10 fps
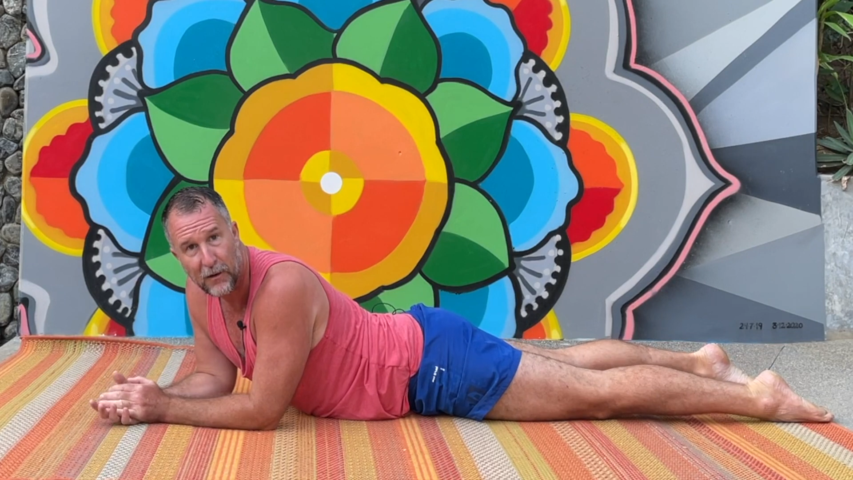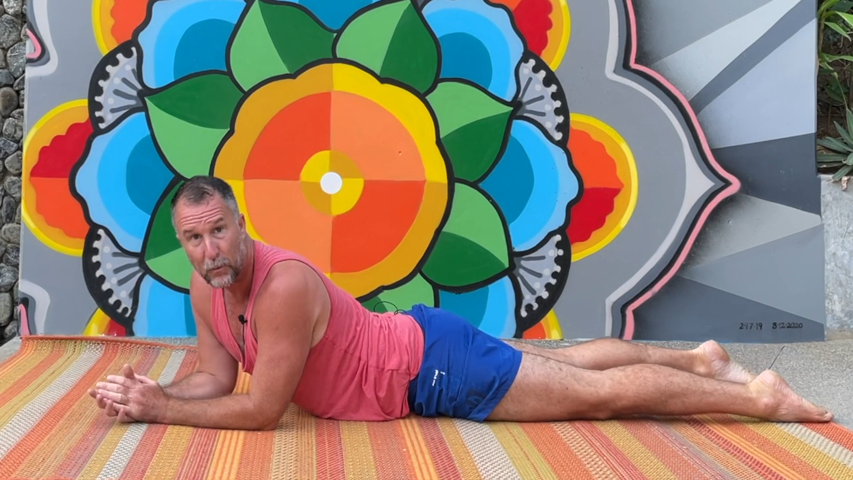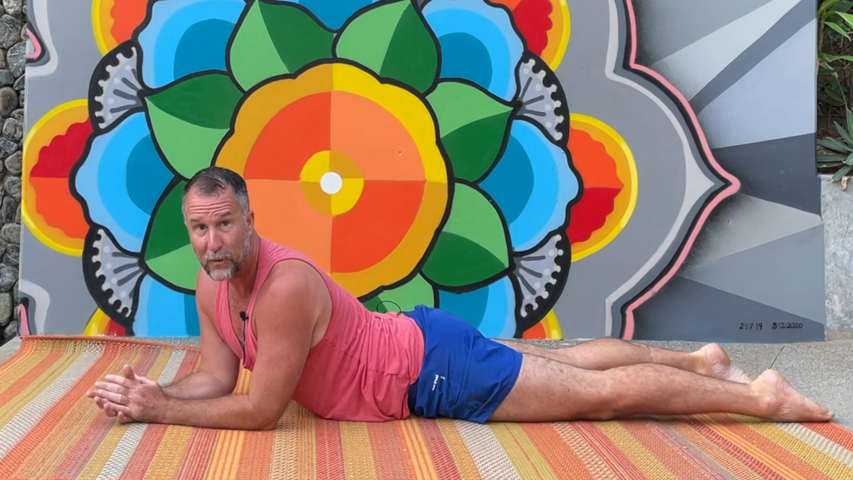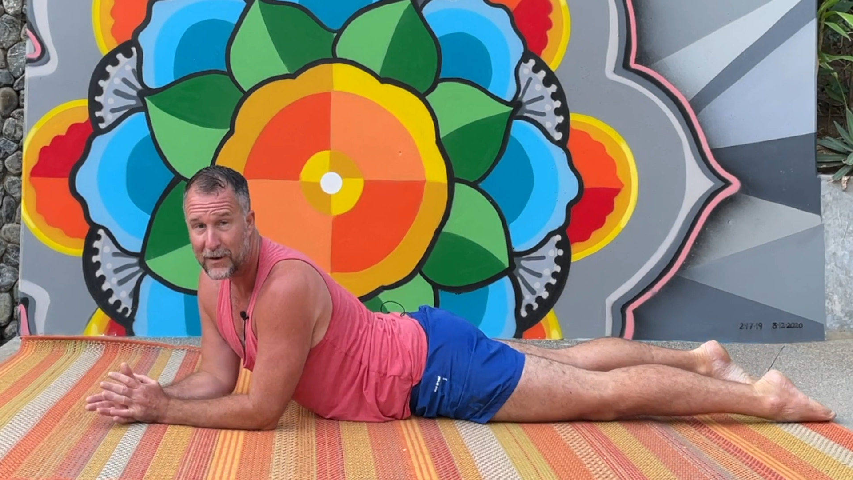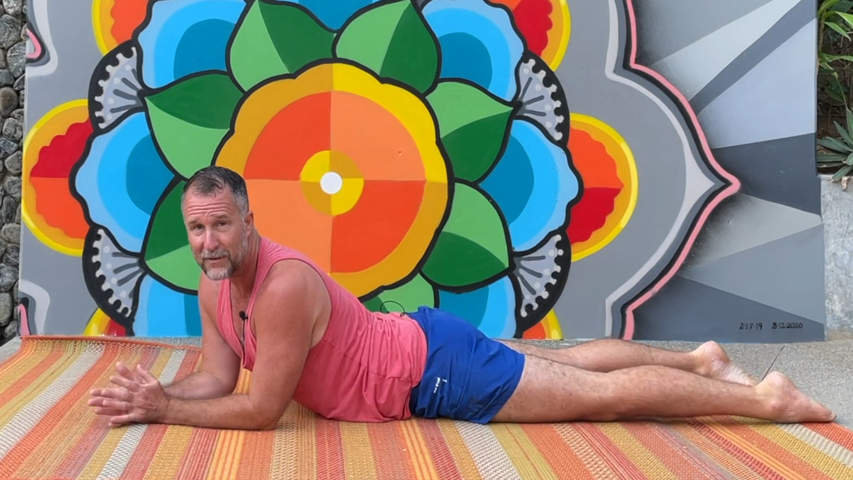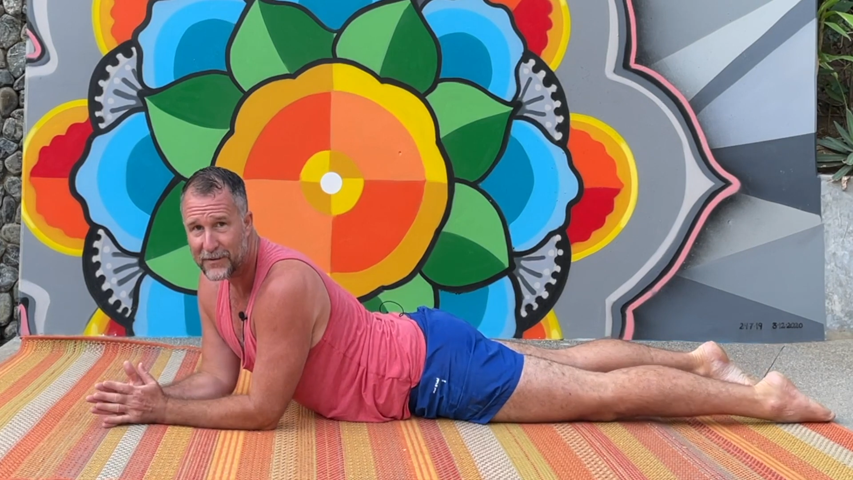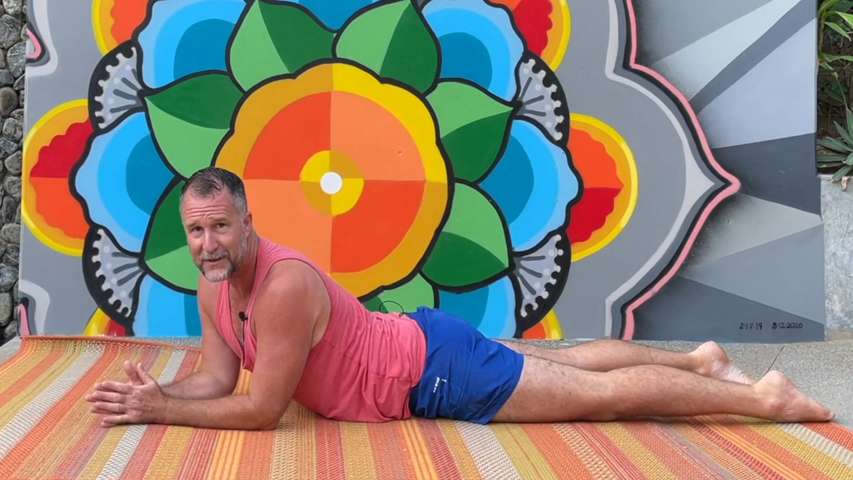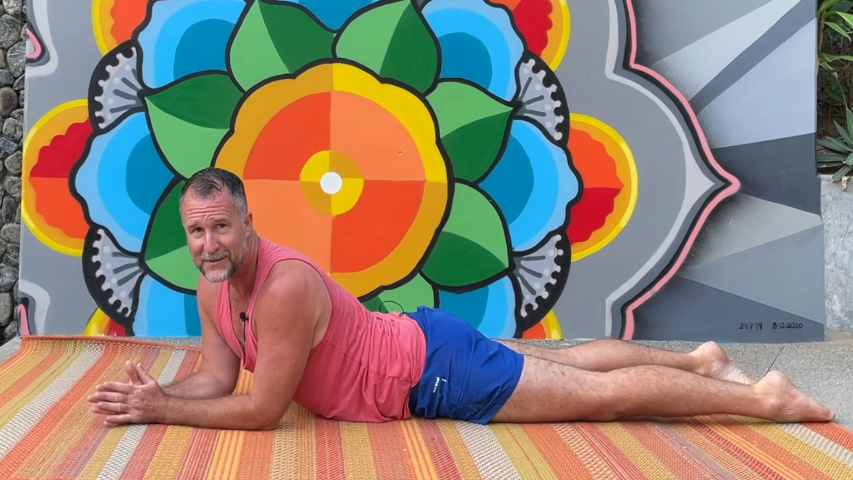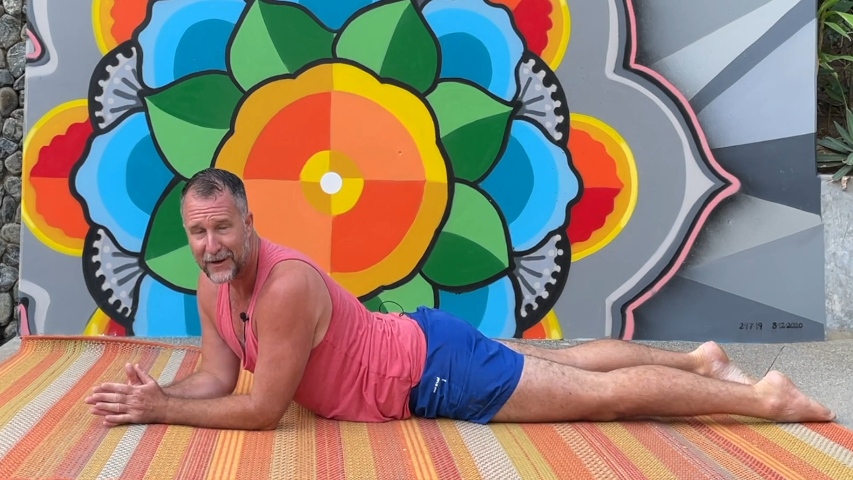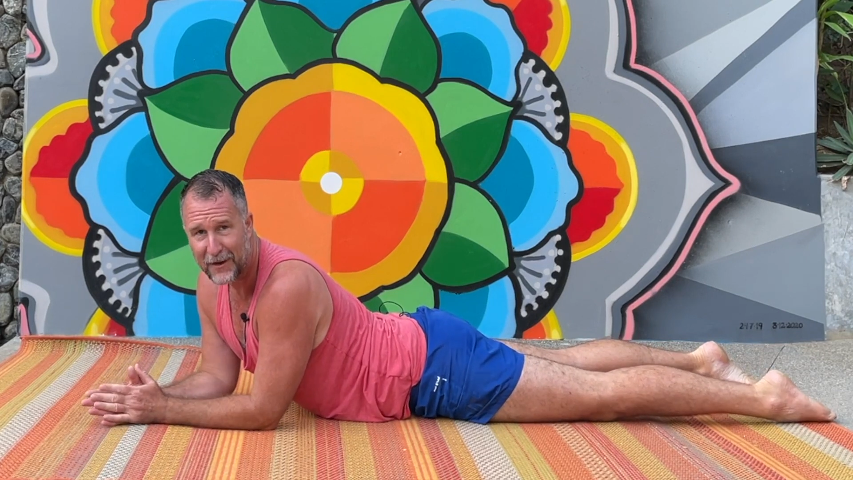One of the
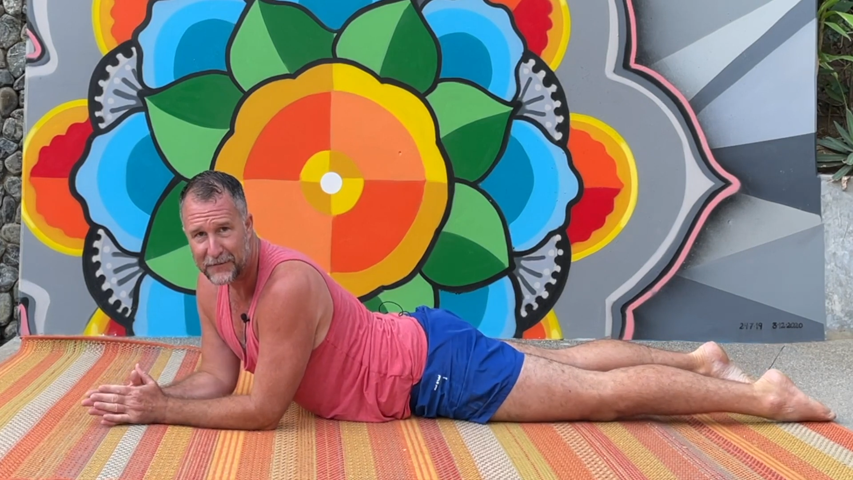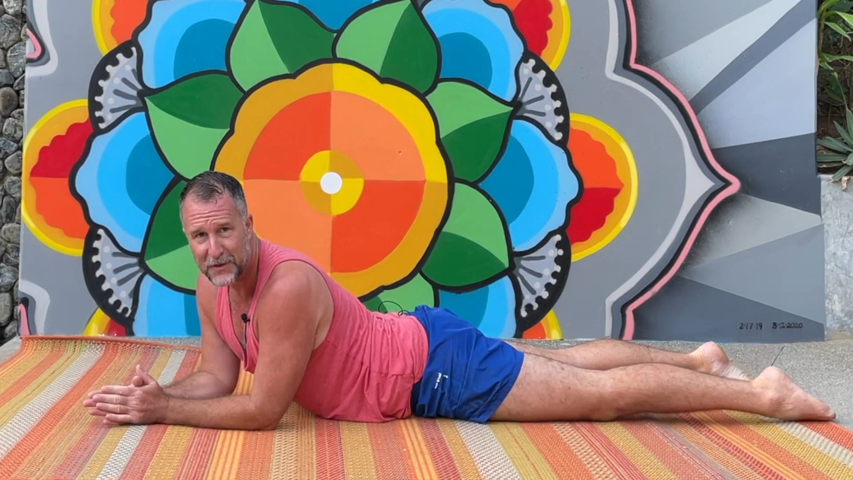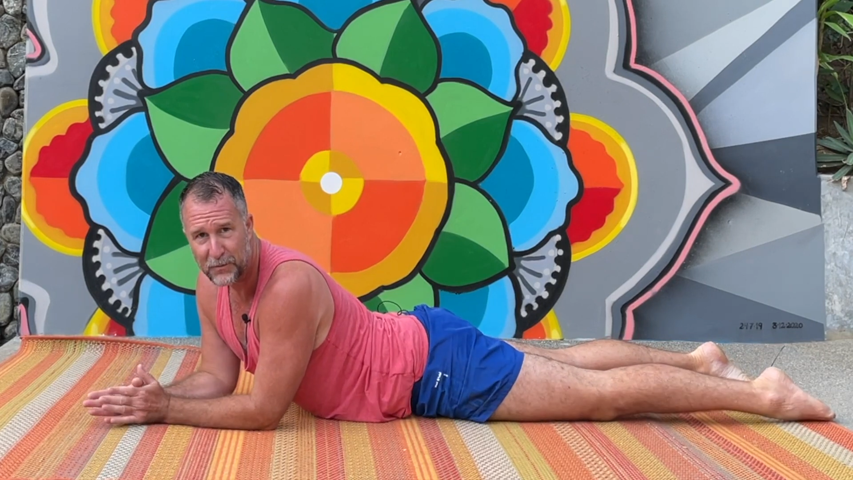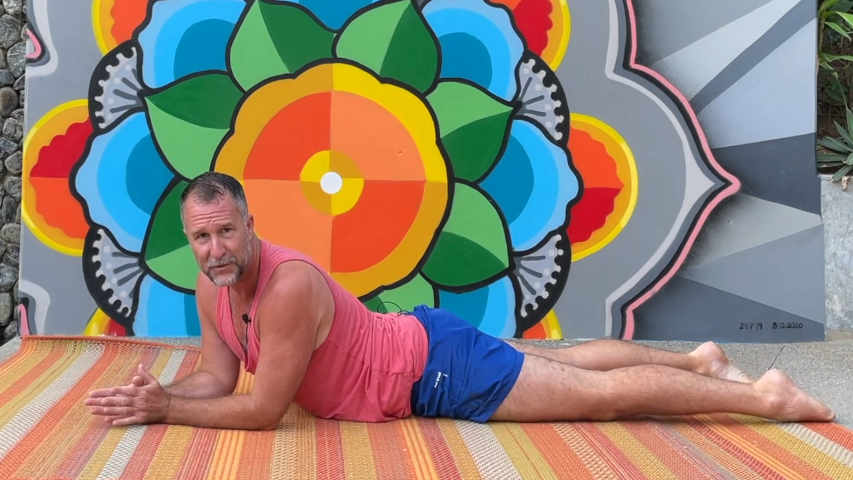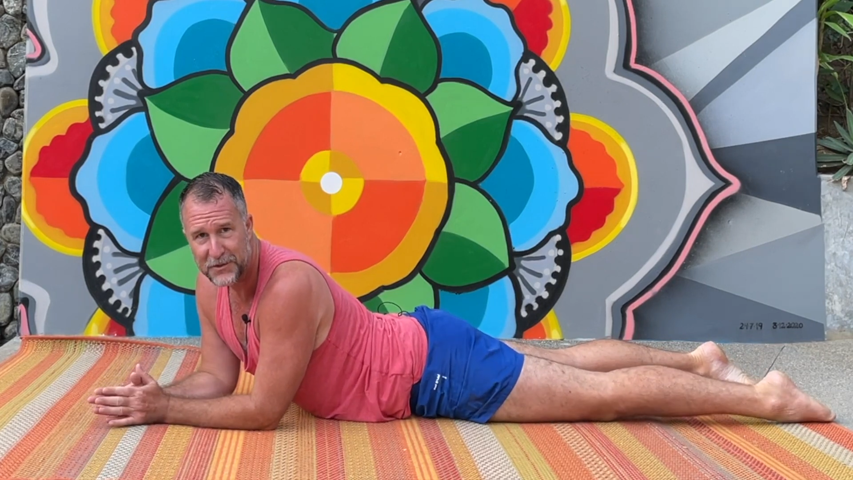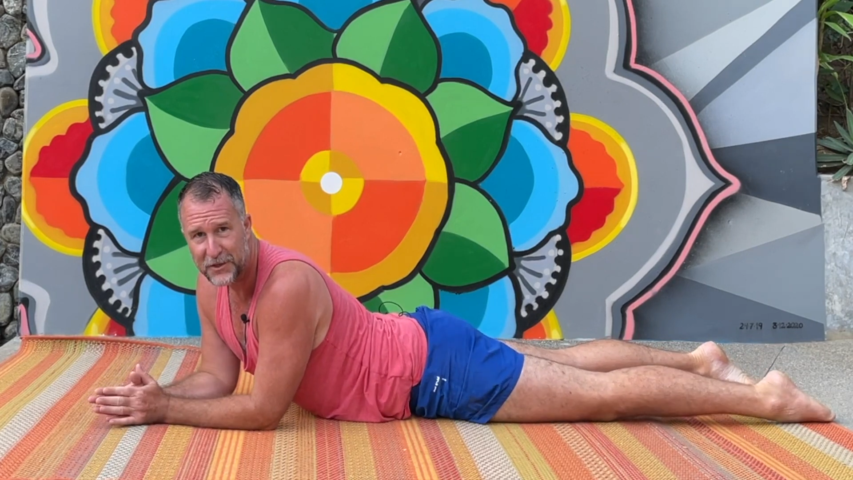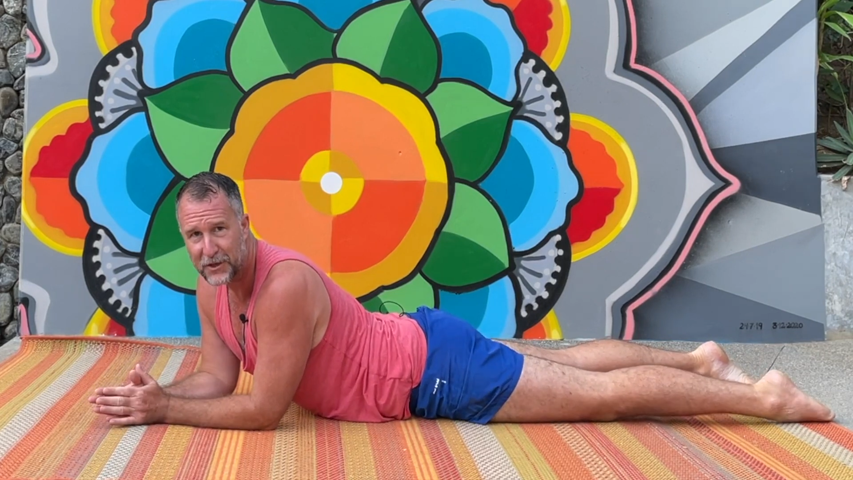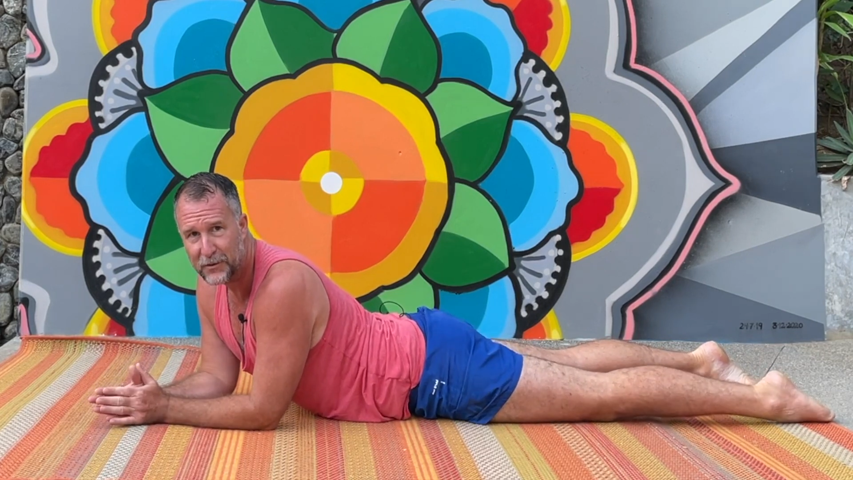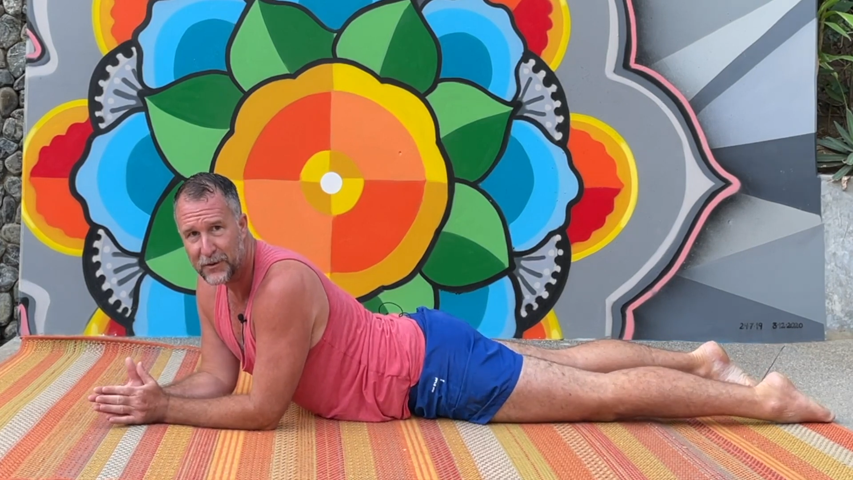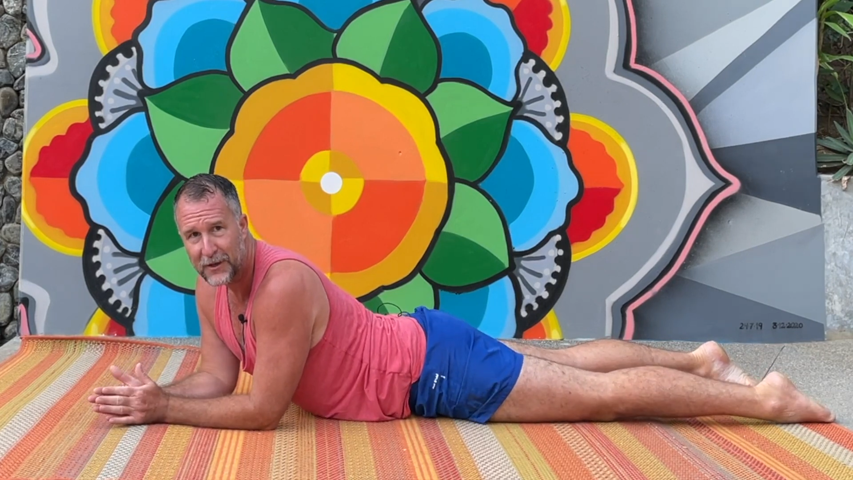things I often will
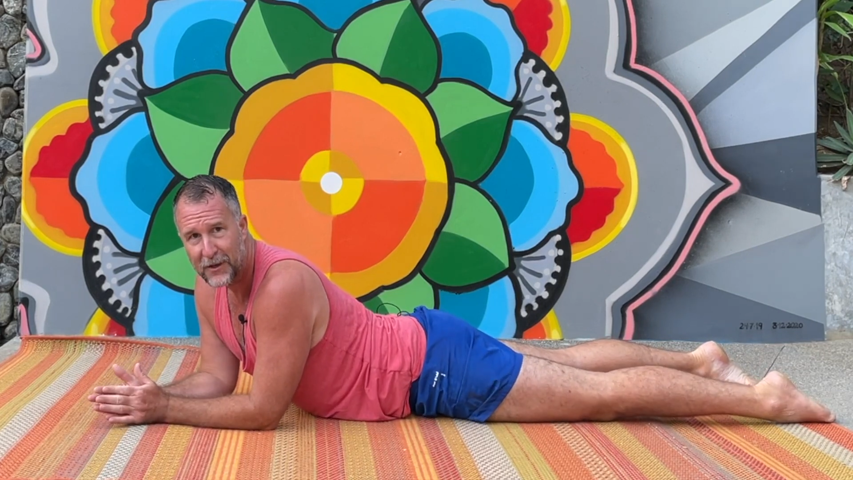do